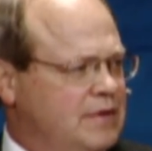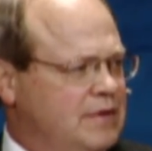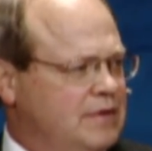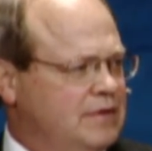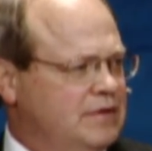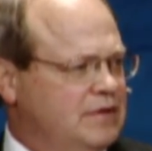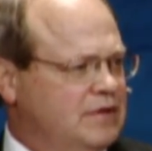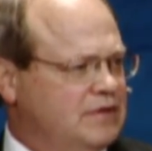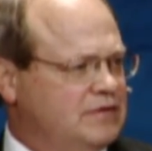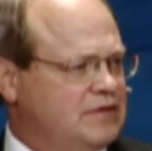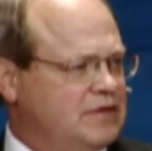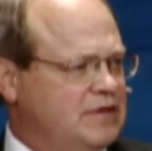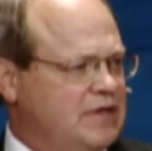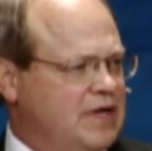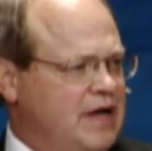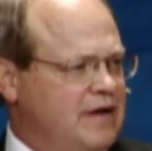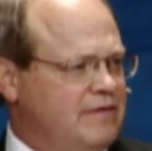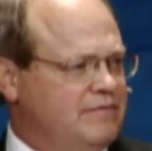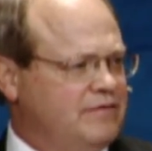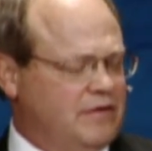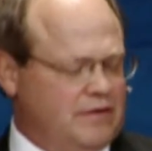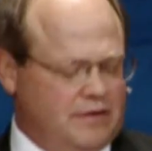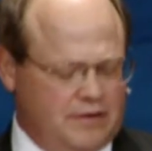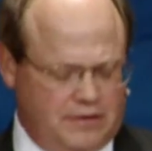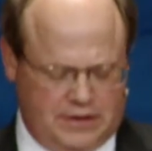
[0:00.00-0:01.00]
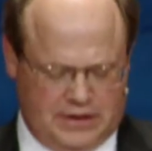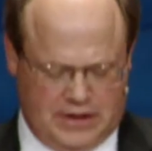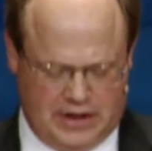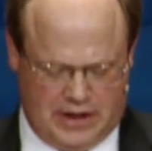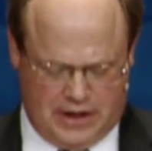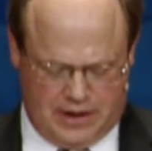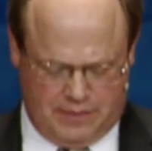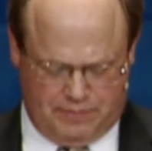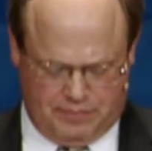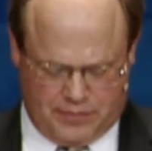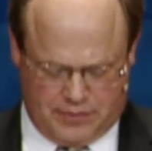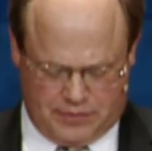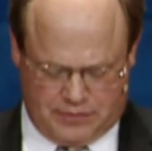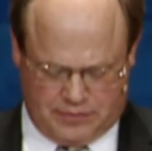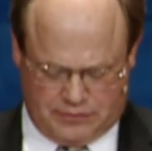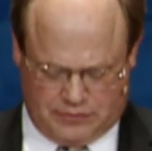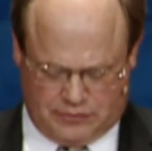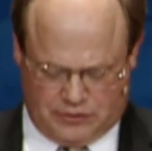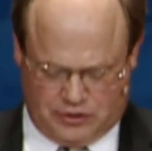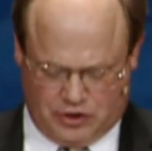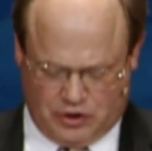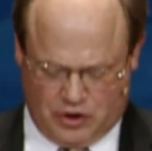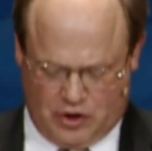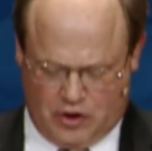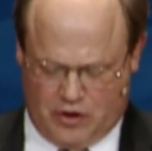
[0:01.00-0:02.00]
Discover deep
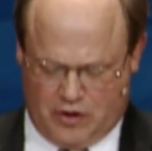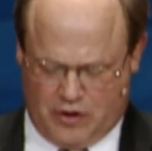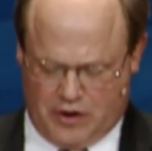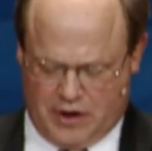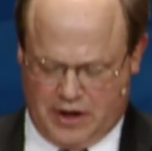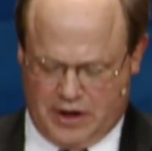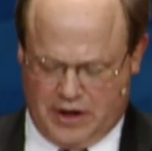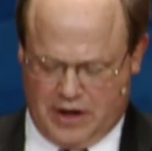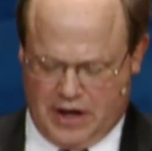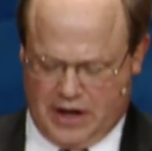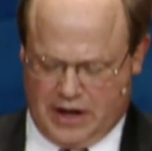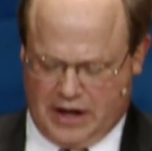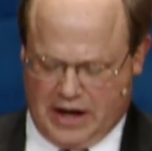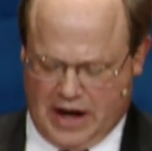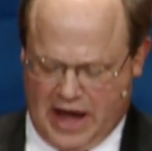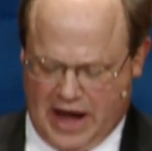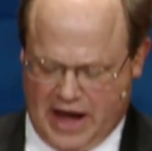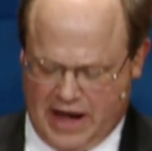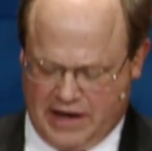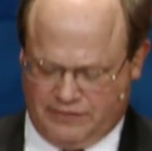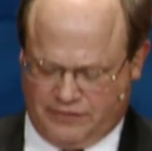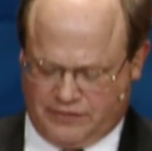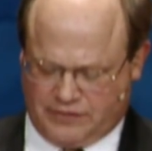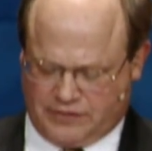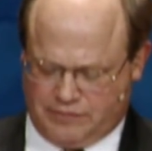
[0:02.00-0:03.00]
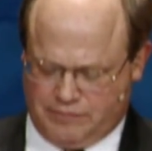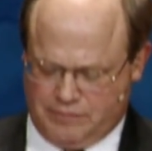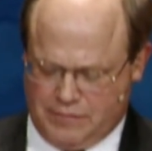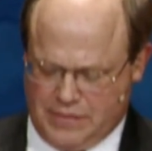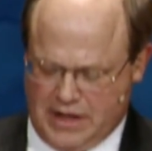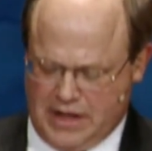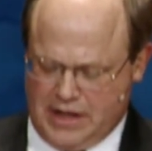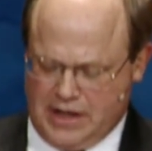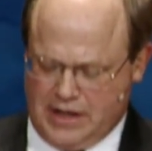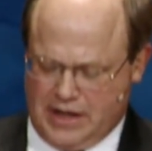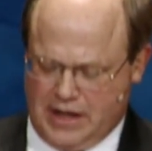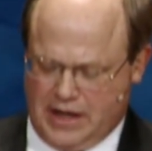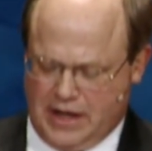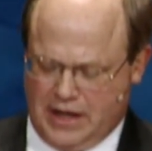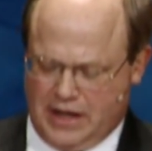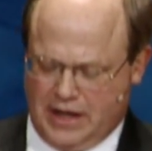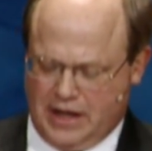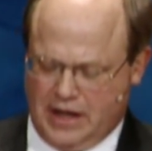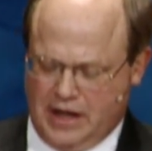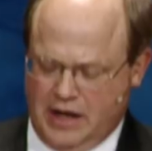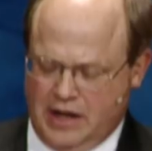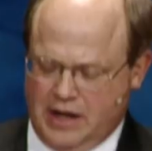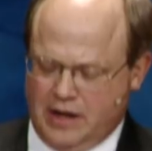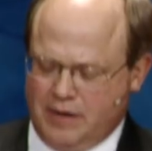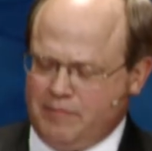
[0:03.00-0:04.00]
joy and life's
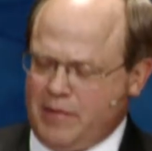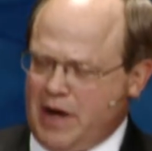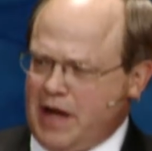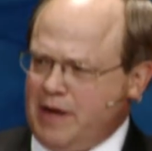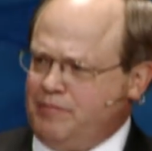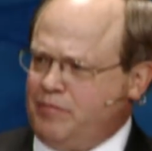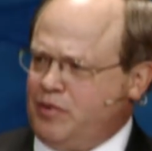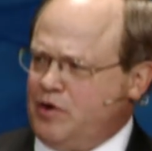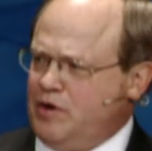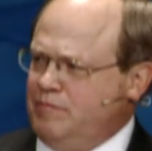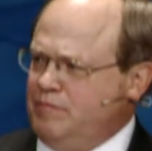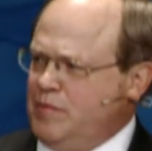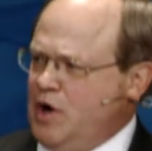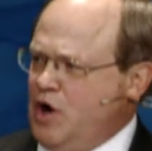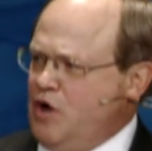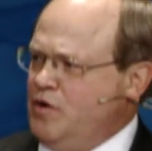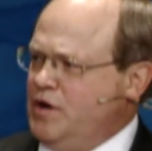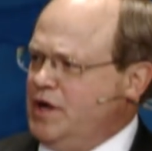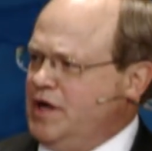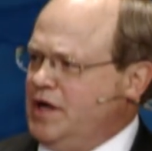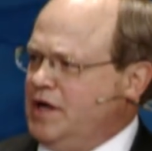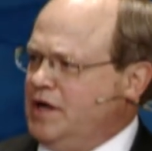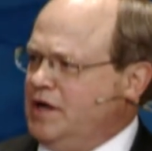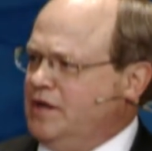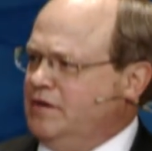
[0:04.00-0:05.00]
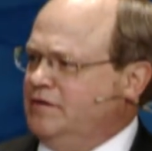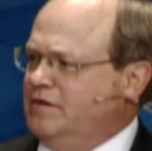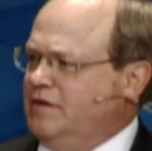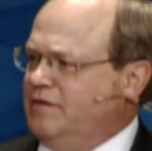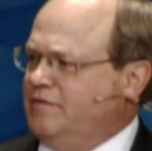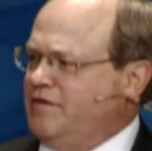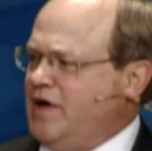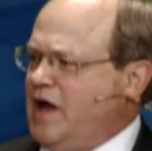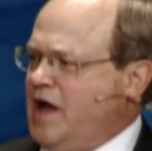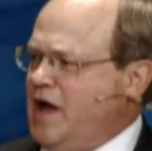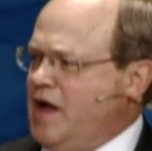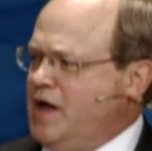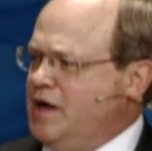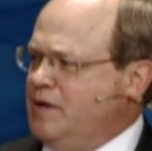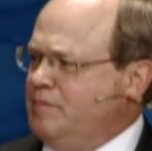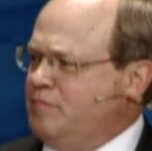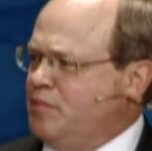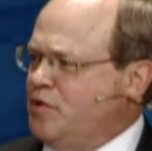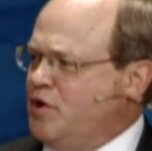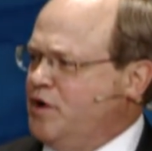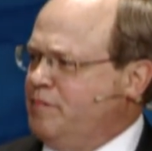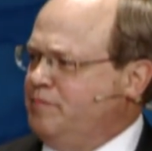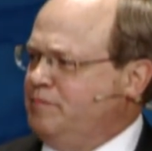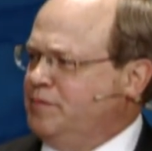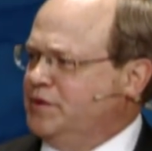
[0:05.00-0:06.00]
meaning by promoting divine
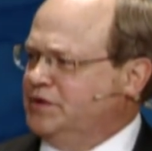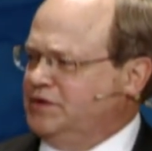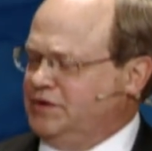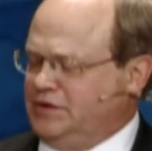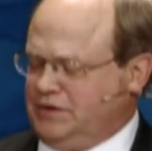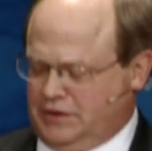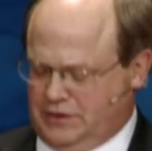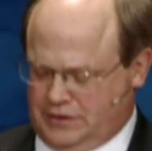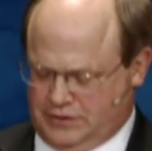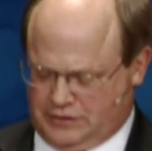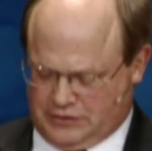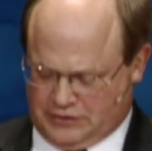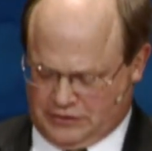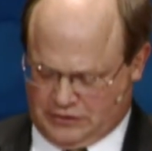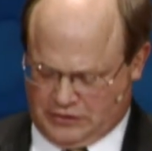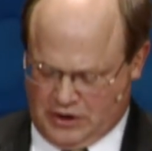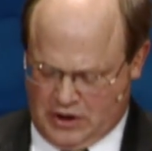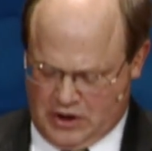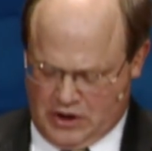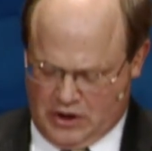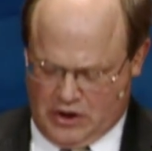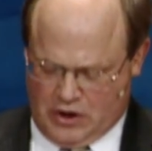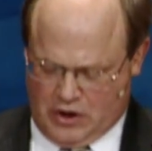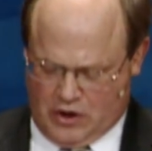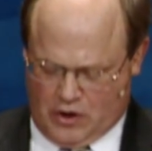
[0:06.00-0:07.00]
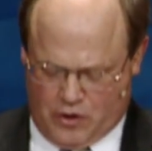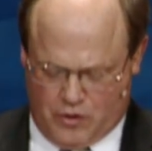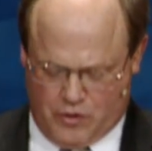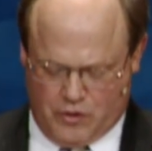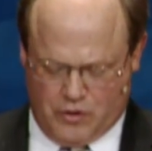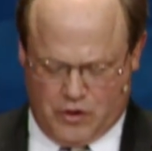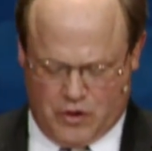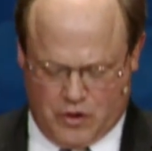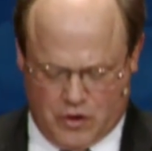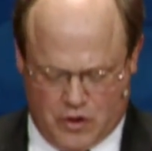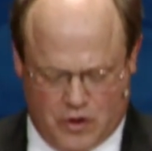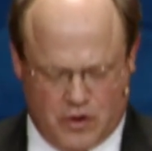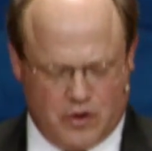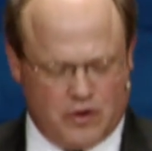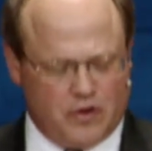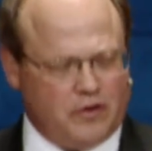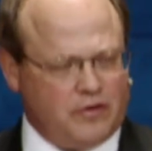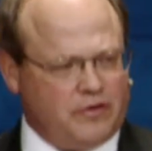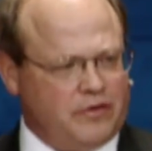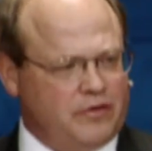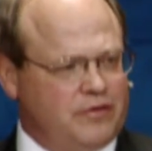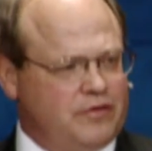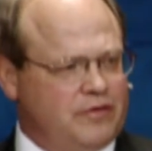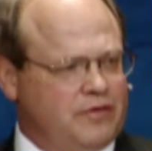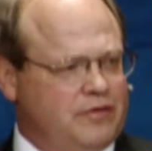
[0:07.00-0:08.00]
purposes on
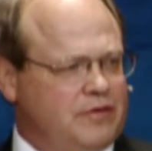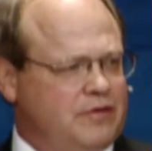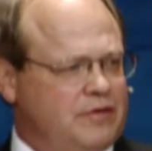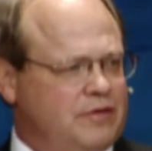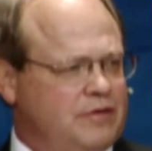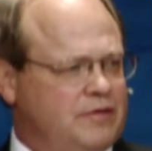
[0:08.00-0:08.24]
earth.